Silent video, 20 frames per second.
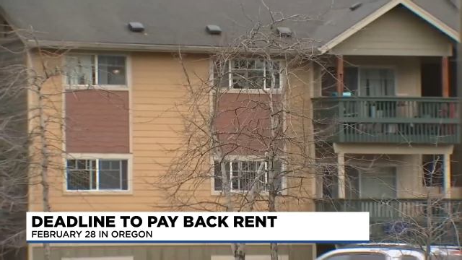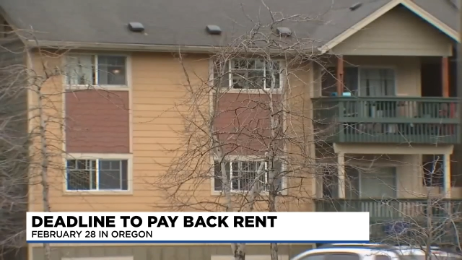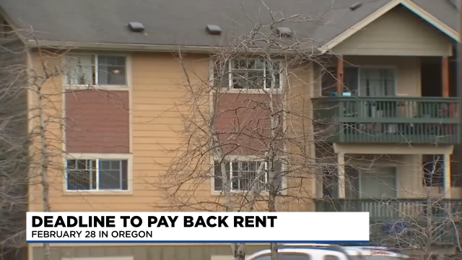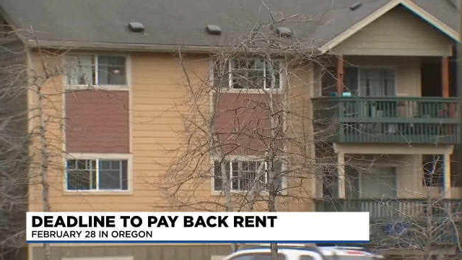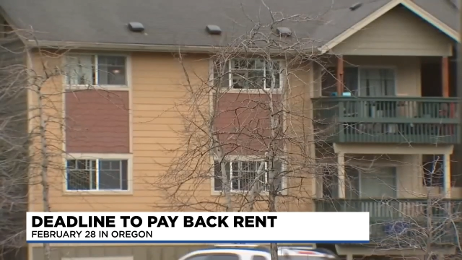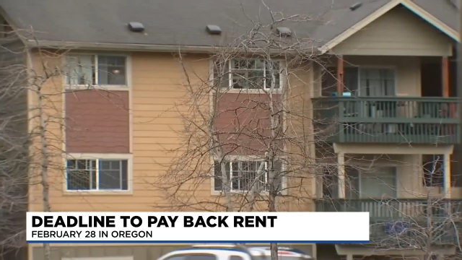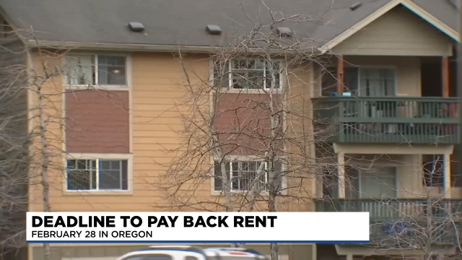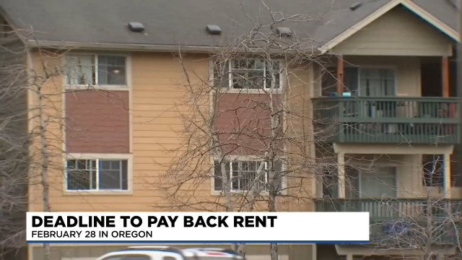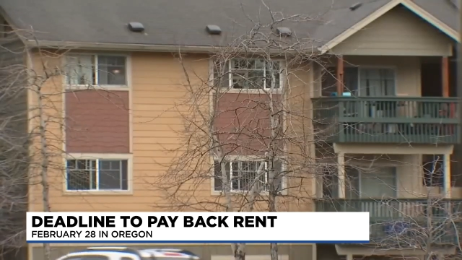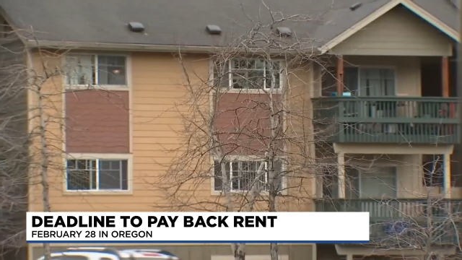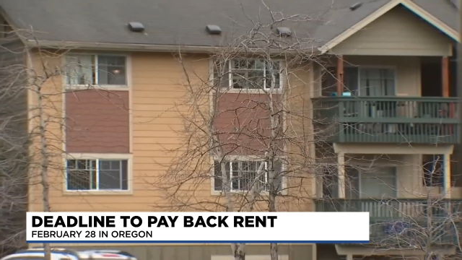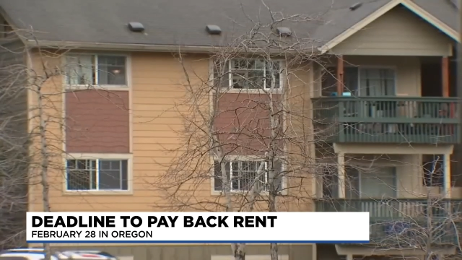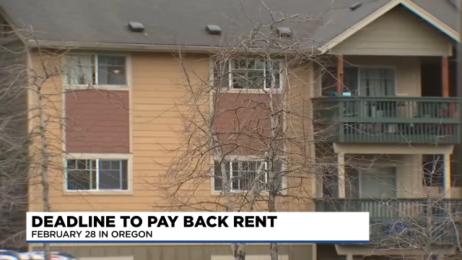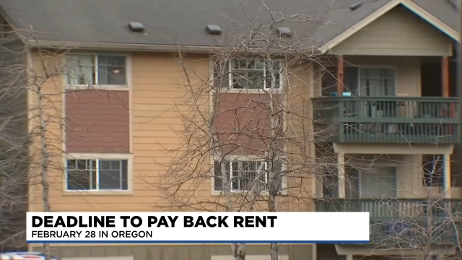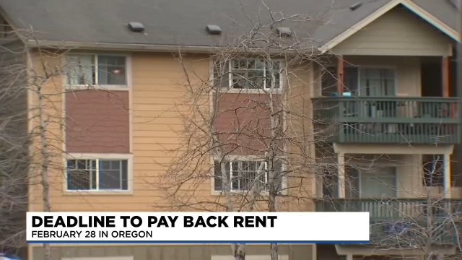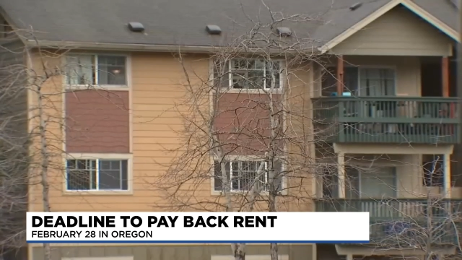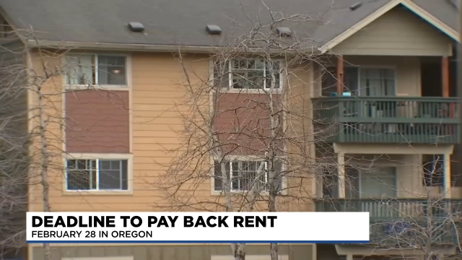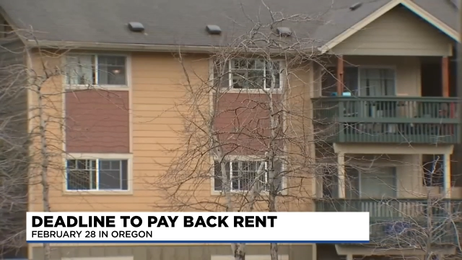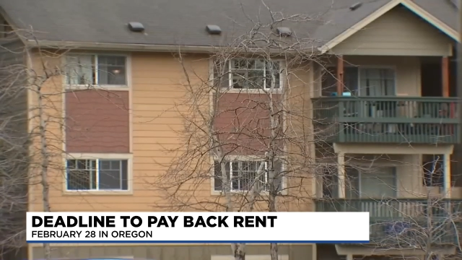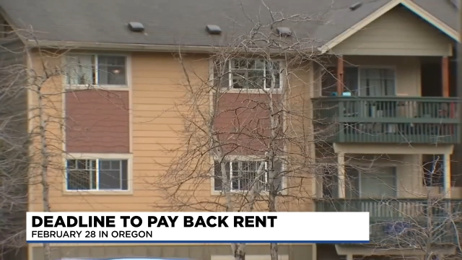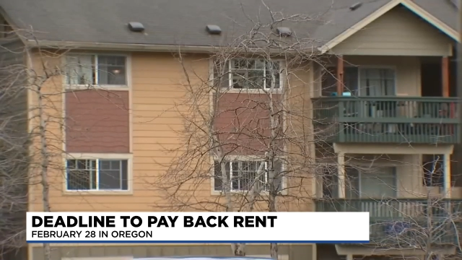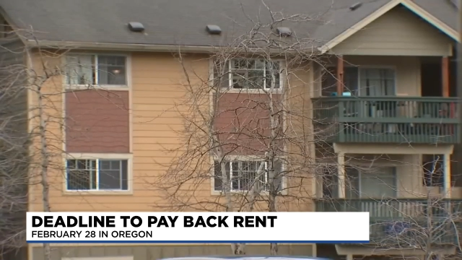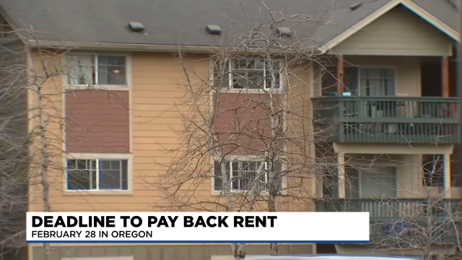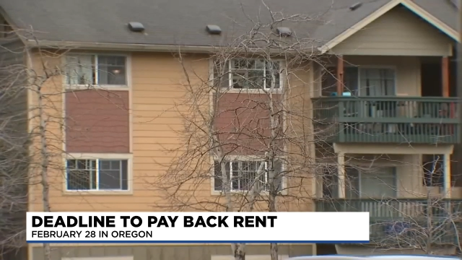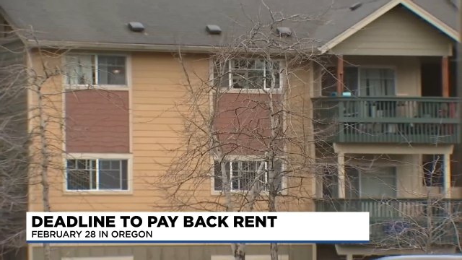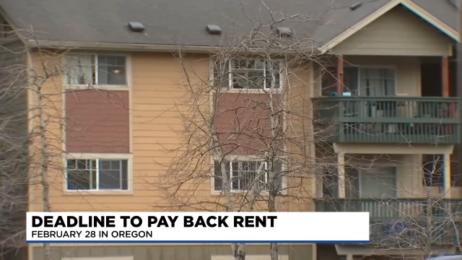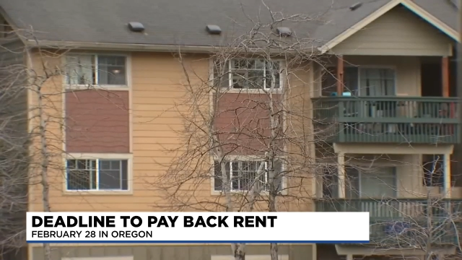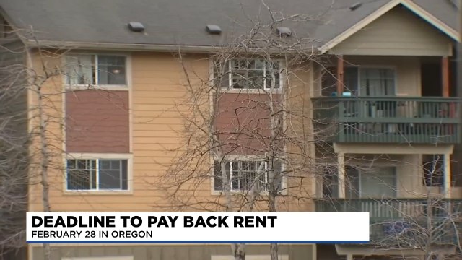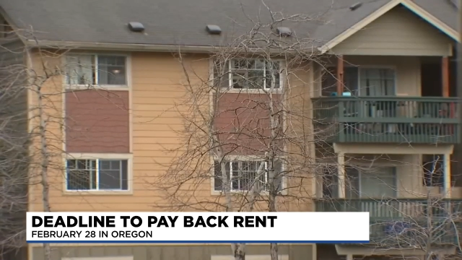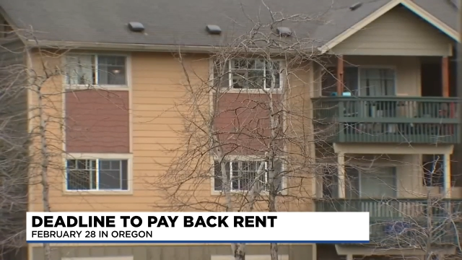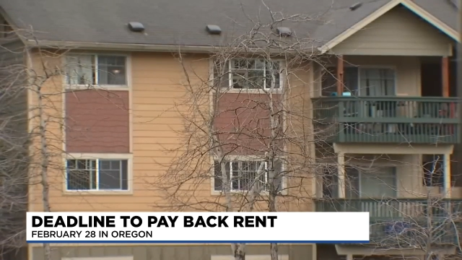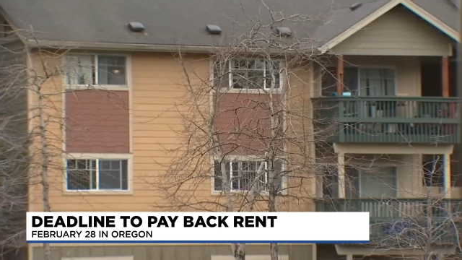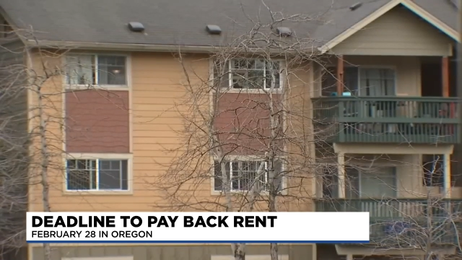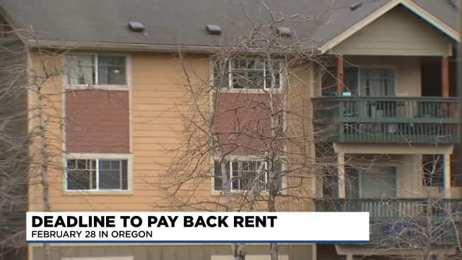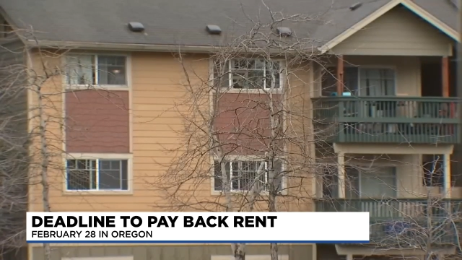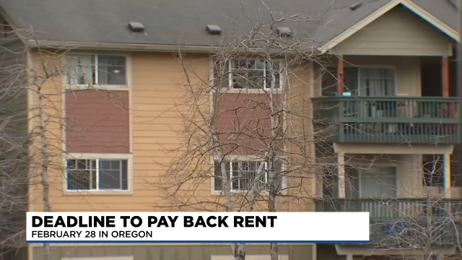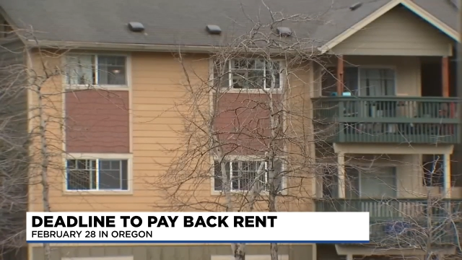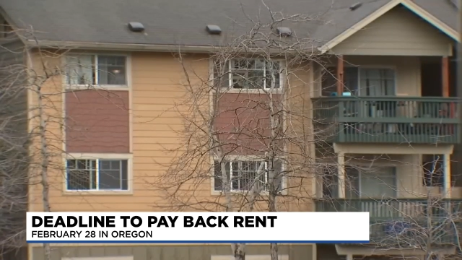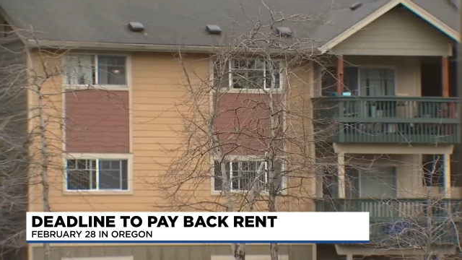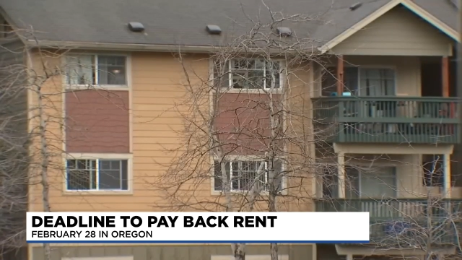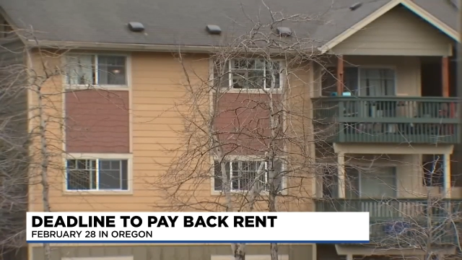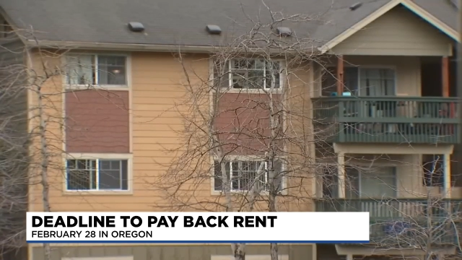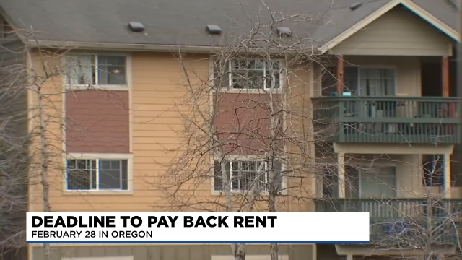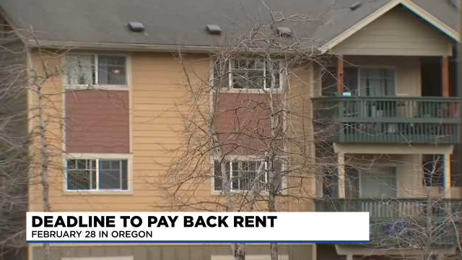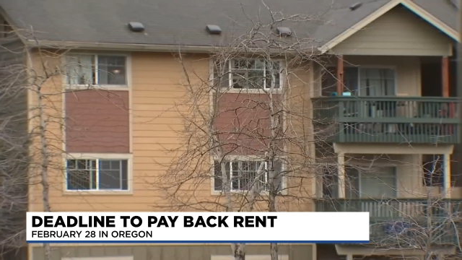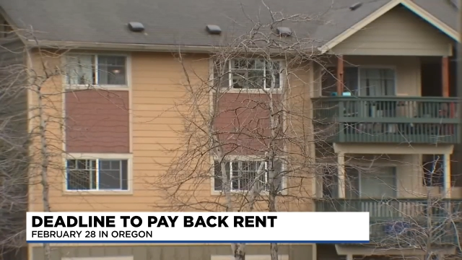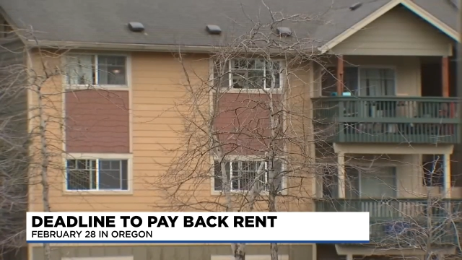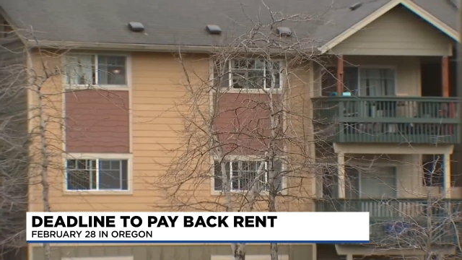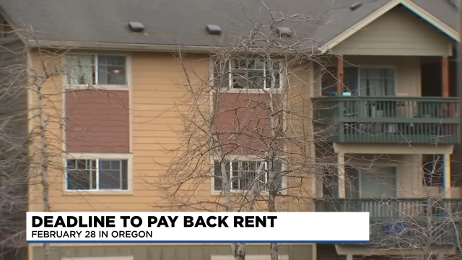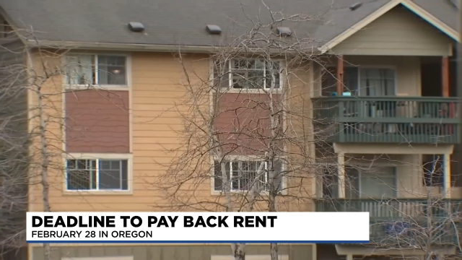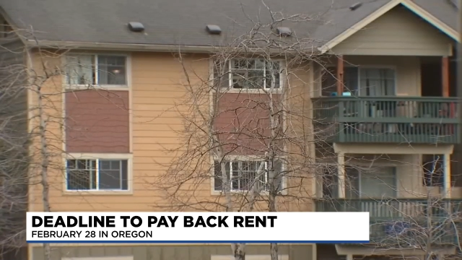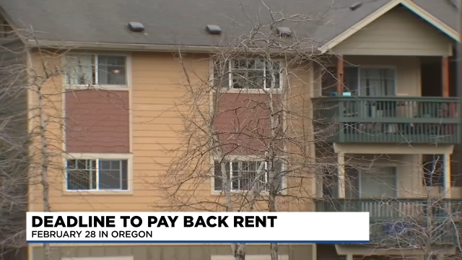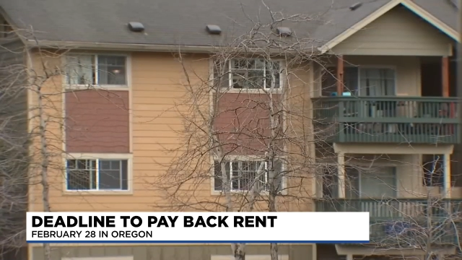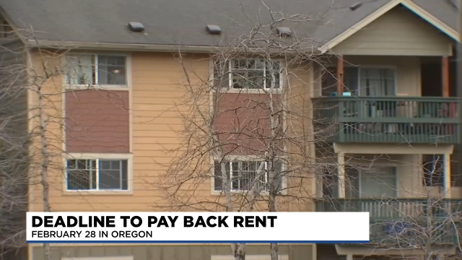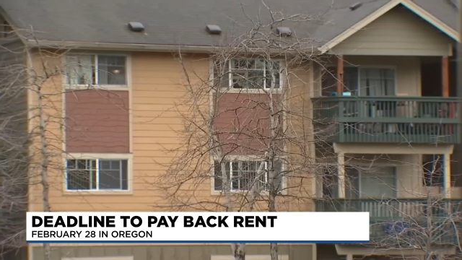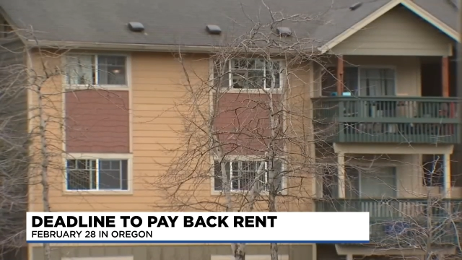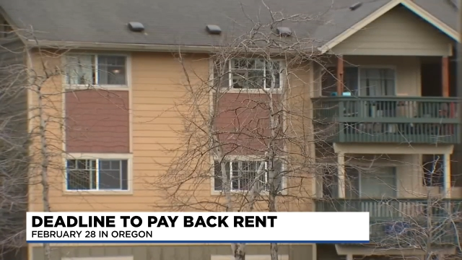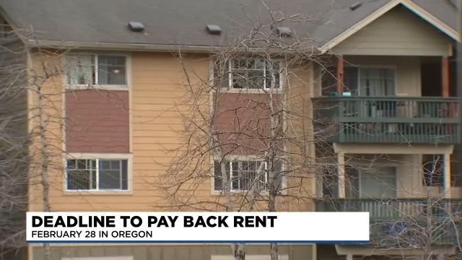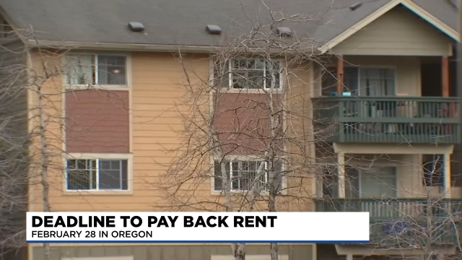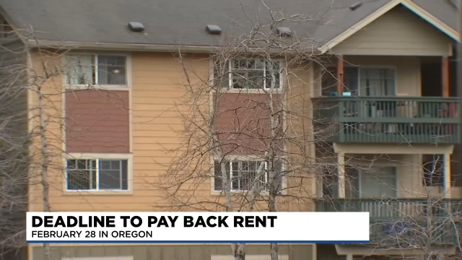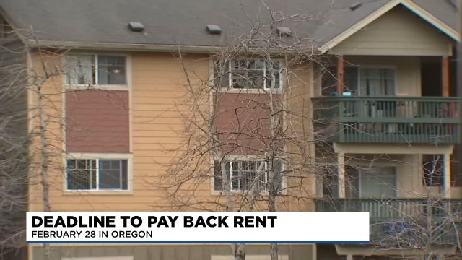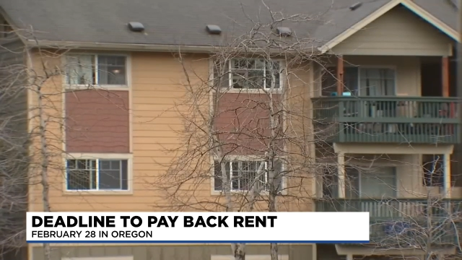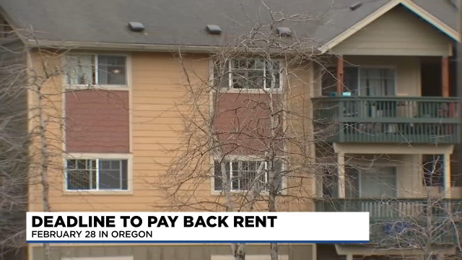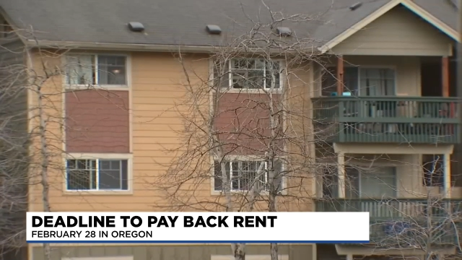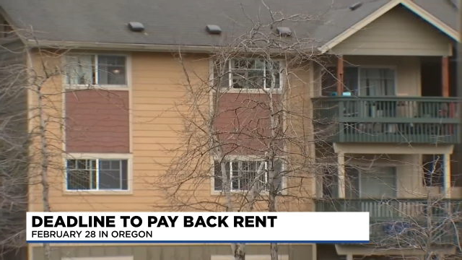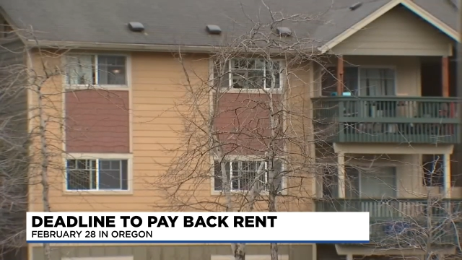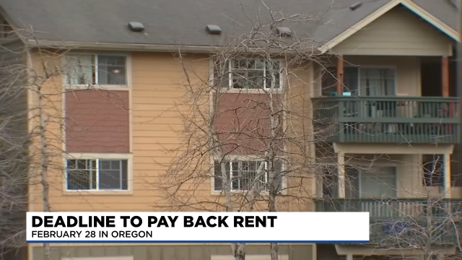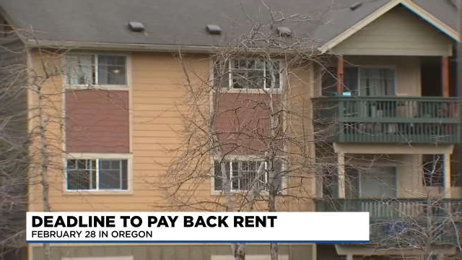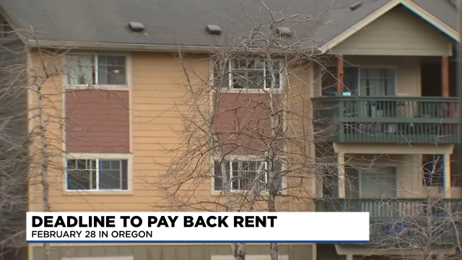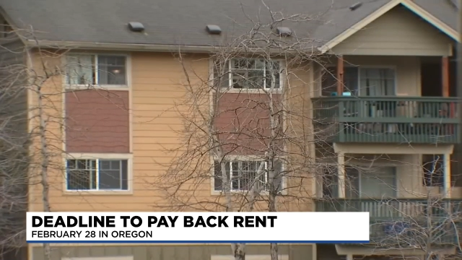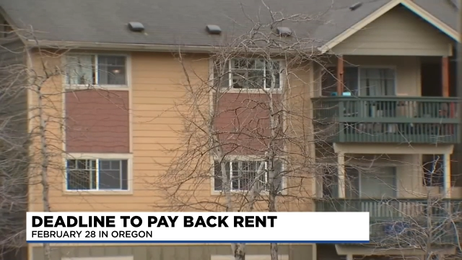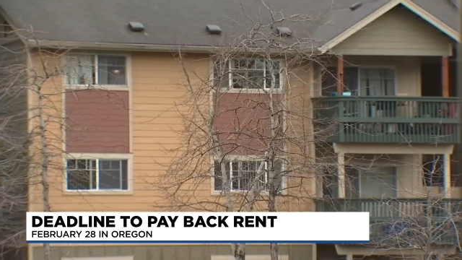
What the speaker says: Nobody's mouth can be seen.